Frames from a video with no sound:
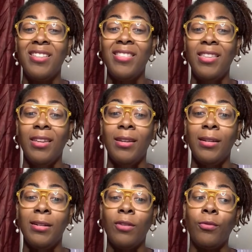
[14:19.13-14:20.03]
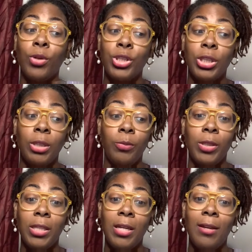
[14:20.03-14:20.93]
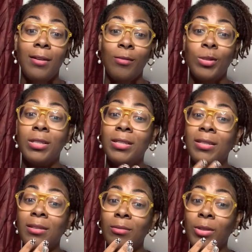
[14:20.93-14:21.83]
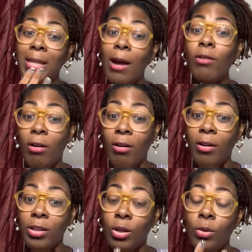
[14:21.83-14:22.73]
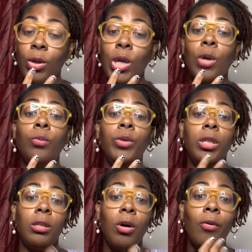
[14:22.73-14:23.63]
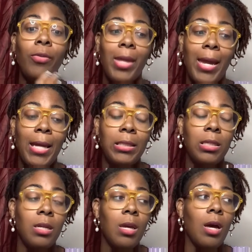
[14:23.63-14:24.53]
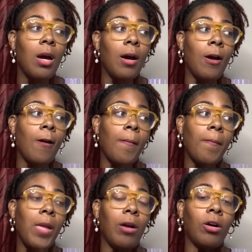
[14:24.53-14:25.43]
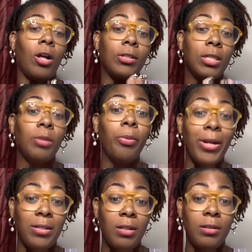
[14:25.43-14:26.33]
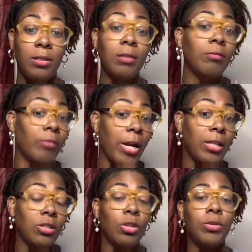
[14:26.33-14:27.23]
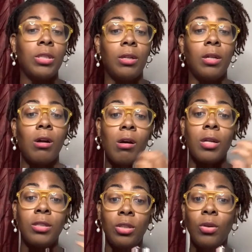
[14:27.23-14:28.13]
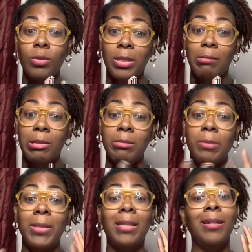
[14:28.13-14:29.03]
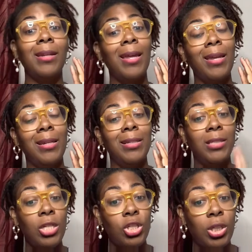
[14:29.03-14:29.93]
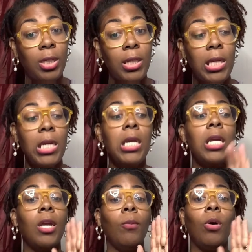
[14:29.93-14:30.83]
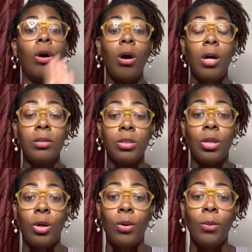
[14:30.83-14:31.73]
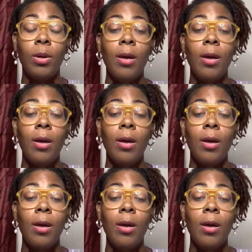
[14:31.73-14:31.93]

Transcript: then unfortunately with alcohol, though, we know that alcohol is a depressant, right? So it's going to cause those symptoms, but then in addition, it will also